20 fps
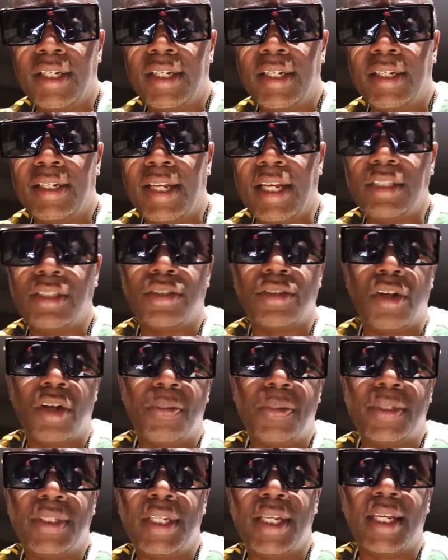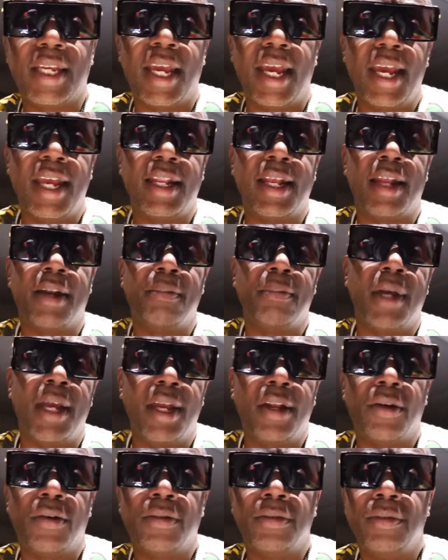that's 30% gain I done
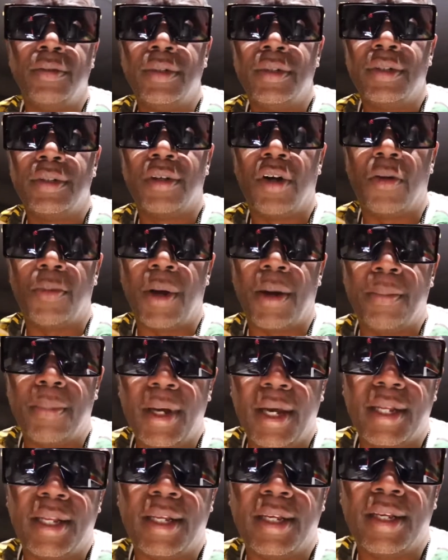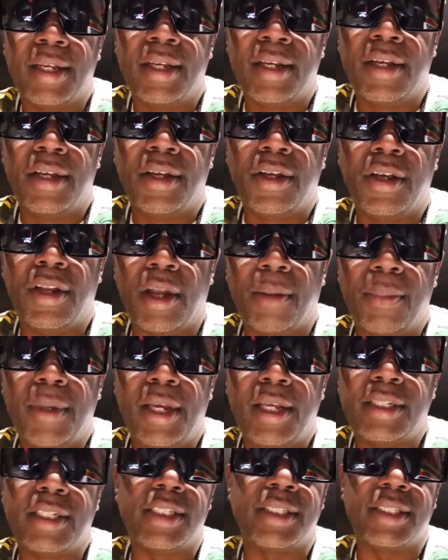made on my money. You know what I
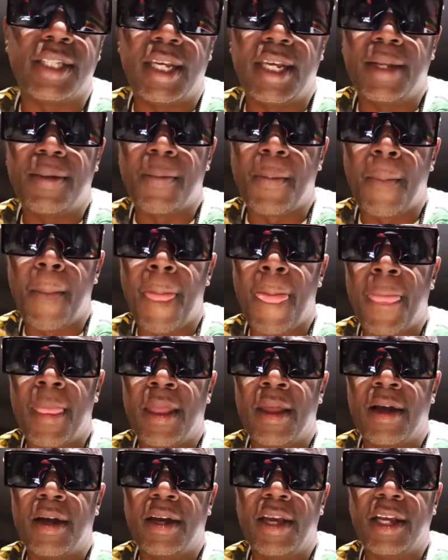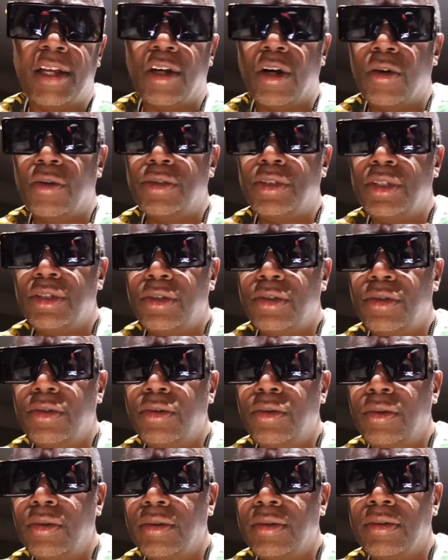mean? Let's say it go
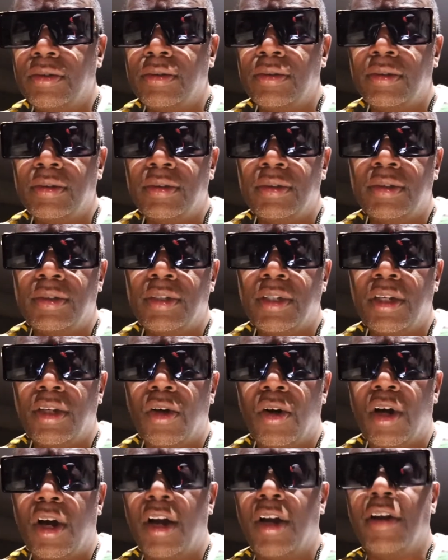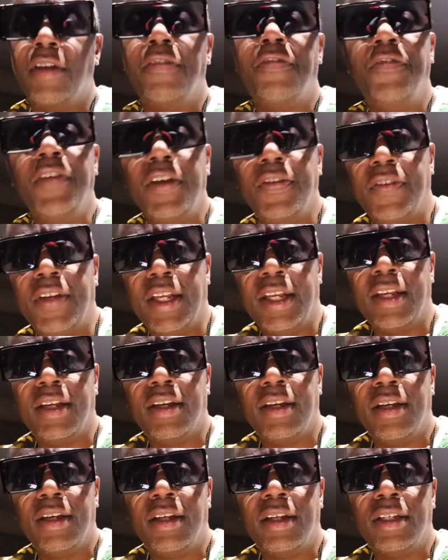to 150.
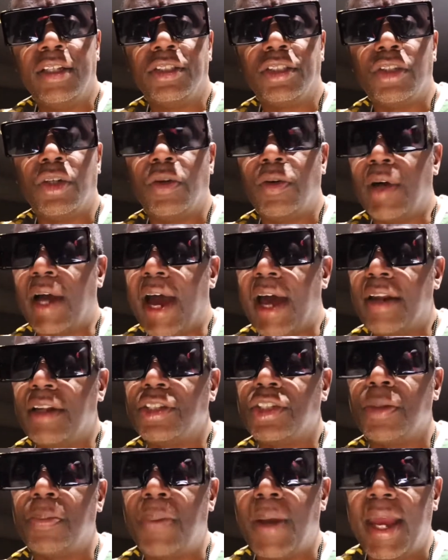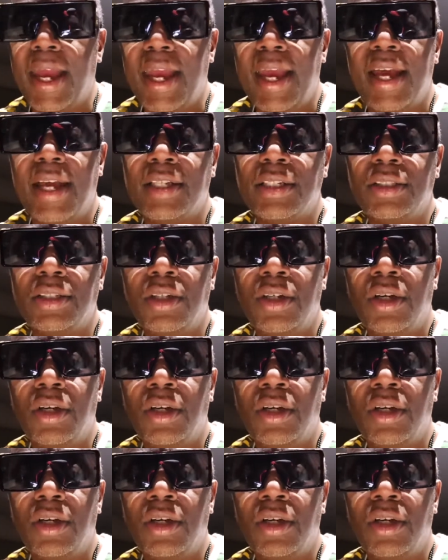So I done surpassed